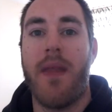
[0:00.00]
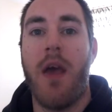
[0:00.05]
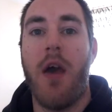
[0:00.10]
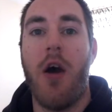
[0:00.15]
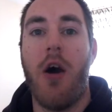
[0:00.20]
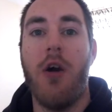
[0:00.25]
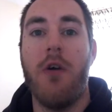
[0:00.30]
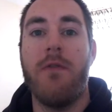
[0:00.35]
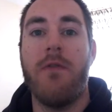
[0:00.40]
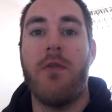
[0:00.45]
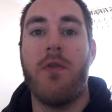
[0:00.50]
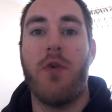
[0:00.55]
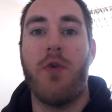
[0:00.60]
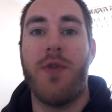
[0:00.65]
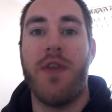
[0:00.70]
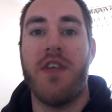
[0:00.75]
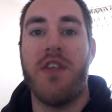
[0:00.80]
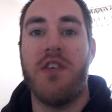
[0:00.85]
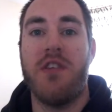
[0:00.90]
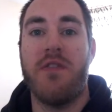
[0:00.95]
Overall,
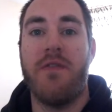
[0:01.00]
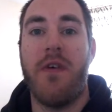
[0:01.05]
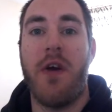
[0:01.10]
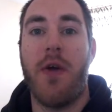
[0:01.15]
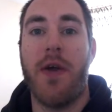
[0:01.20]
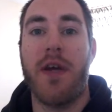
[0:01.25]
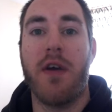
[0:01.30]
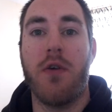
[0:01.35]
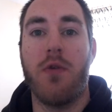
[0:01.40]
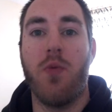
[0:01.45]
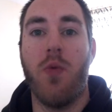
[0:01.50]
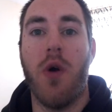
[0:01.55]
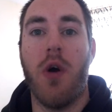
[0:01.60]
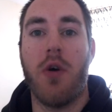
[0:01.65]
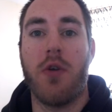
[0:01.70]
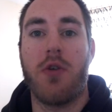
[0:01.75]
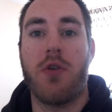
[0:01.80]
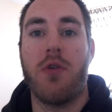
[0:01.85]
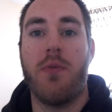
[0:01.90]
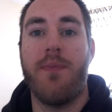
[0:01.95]
this is a very good
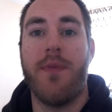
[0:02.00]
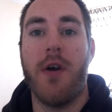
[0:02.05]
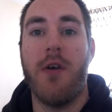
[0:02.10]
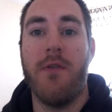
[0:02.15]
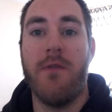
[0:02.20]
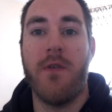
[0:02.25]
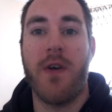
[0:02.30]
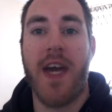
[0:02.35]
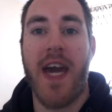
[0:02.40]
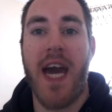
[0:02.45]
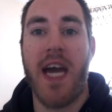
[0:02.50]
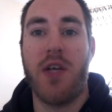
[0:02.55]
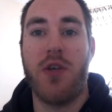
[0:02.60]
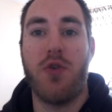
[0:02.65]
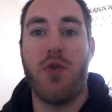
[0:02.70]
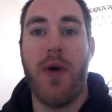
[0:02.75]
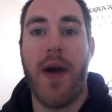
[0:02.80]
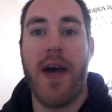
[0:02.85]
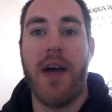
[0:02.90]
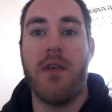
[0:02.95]
watch, both for
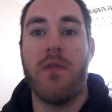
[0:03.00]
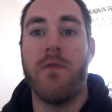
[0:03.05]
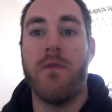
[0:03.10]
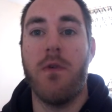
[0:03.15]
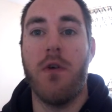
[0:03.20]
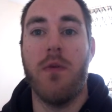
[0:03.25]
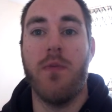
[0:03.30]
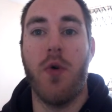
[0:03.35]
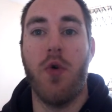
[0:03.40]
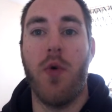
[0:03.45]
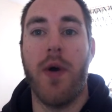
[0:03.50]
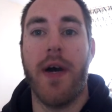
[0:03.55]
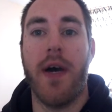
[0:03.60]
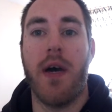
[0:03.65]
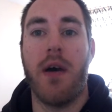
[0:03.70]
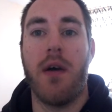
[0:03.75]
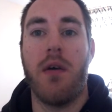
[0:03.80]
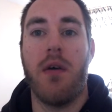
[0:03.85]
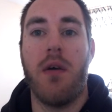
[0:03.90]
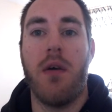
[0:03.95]
casual and formal
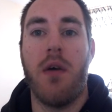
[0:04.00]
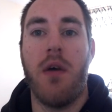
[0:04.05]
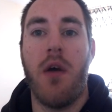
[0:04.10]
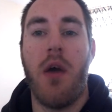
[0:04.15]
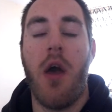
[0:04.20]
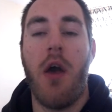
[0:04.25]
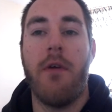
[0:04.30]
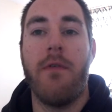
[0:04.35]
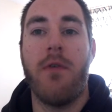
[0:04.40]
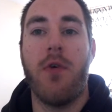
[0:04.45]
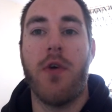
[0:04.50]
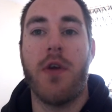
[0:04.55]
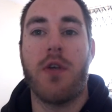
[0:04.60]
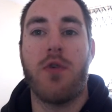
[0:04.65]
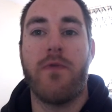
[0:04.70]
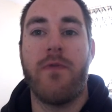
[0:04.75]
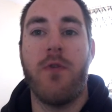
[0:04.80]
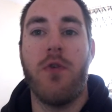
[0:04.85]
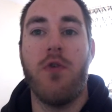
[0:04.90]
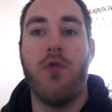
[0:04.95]
wear. For its
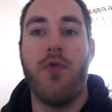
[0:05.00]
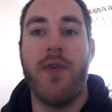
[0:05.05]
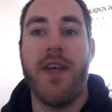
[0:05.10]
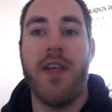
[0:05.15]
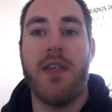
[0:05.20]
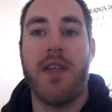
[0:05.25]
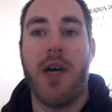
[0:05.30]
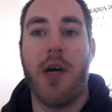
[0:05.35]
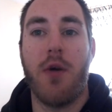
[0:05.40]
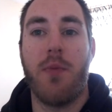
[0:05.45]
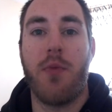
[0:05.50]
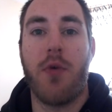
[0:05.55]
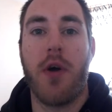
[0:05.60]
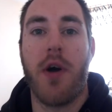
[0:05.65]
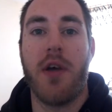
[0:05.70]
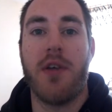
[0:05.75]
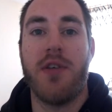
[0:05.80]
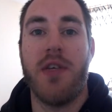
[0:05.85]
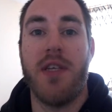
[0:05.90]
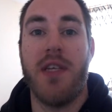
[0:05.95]
full retail
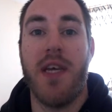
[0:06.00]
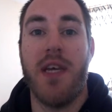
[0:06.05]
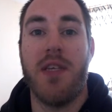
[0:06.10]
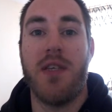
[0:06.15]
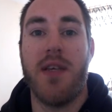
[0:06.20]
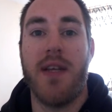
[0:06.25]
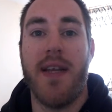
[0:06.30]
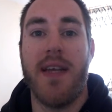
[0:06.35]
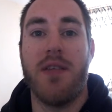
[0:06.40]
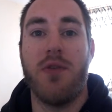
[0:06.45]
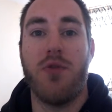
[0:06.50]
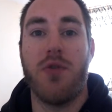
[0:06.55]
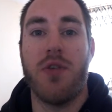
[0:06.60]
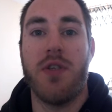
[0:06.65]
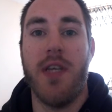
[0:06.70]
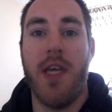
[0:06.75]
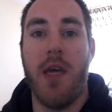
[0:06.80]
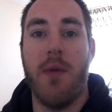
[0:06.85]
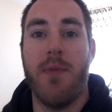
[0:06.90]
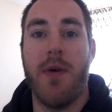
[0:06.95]
price it is a little
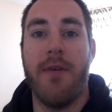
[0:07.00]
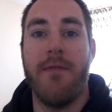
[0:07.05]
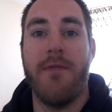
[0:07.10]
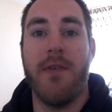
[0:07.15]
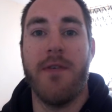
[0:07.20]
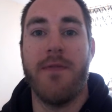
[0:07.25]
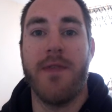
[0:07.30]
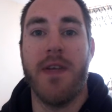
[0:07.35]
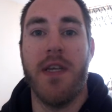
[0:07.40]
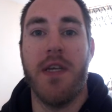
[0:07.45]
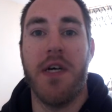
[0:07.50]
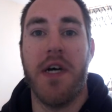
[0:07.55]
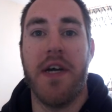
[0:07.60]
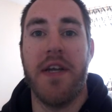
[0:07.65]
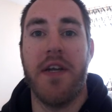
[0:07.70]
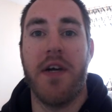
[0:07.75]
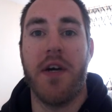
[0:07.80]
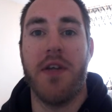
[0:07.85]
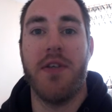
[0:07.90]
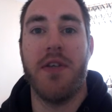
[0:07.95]
steep at
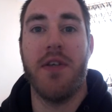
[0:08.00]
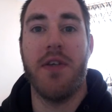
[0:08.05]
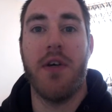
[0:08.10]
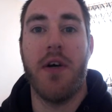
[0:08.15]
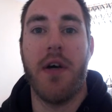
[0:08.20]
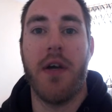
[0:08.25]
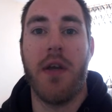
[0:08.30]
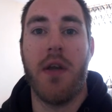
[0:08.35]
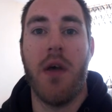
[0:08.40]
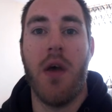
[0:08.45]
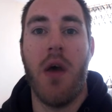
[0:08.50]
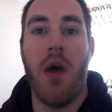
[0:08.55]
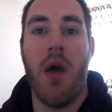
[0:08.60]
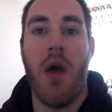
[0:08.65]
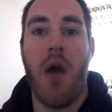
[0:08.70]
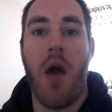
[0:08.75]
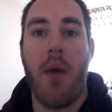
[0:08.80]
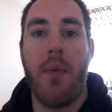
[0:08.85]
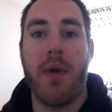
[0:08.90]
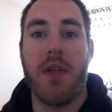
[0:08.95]
$59.99,
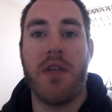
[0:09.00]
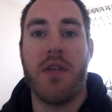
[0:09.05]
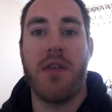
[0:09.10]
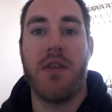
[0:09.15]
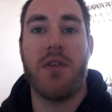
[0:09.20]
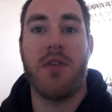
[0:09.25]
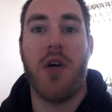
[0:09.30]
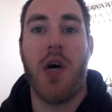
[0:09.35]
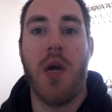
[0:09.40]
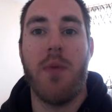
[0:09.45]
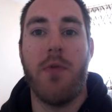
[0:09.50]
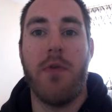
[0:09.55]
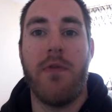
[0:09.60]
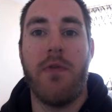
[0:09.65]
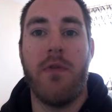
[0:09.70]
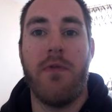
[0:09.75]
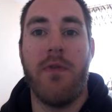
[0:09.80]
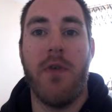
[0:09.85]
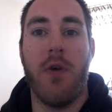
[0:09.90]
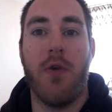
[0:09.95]
but at the time of
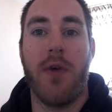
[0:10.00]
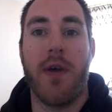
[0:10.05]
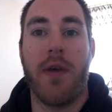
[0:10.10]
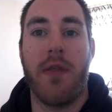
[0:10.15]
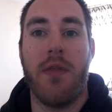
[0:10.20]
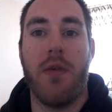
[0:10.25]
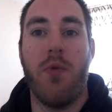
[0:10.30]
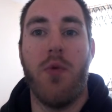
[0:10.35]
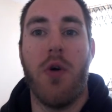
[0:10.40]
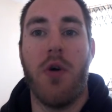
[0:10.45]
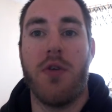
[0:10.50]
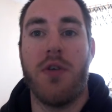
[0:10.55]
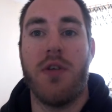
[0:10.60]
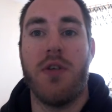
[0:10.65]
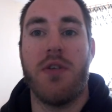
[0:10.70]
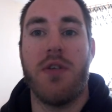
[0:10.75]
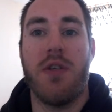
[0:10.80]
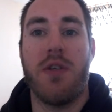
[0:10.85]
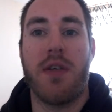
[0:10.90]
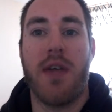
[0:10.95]
reviewing the watch is
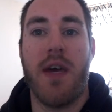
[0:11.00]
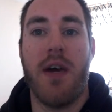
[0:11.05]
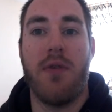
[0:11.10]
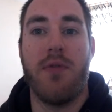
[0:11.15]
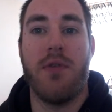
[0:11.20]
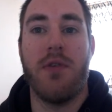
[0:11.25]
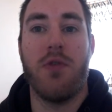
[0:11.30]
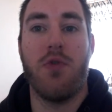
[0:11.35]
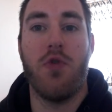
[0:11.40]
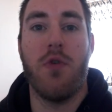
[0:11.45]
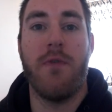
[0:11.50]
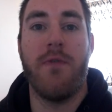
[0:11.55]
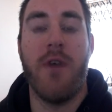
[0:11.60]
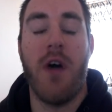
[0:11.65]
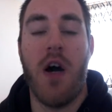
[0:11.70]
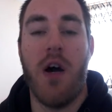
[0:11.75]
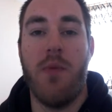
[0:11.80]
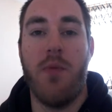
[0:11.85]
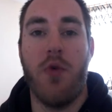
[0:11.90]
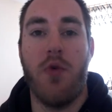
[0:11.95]
discounted to a
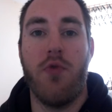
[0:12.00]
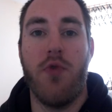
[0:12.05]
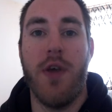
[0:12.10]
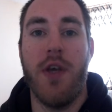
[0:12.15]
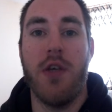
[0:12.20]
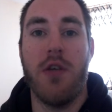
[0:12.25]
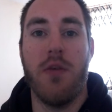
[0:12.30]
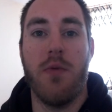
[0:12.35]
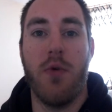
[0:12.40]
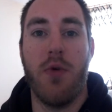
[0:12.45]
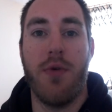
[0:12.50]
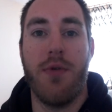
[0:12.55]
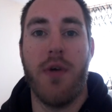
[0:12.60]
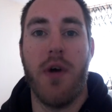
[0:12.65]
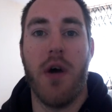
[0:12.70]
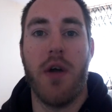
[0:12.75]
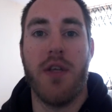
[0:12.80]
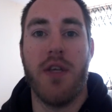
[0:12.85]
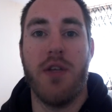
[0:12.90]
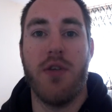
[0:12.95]
far more reasonable
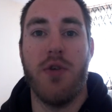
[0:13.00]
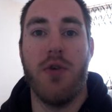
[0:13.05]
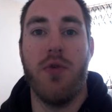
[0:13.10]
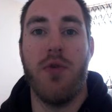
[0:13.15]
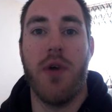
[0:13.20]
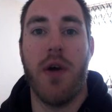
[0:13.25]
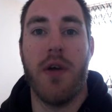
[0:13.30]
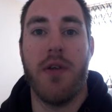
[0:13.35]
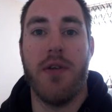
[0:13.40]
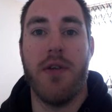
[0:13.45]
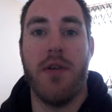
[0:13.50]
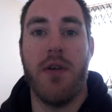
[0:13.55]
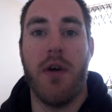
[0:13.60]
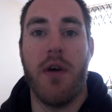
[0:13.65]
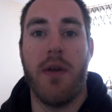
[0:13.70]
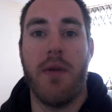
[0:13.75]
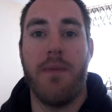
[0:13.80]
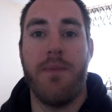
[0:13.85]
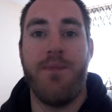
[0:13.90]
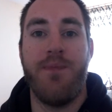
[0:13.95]
$32.99.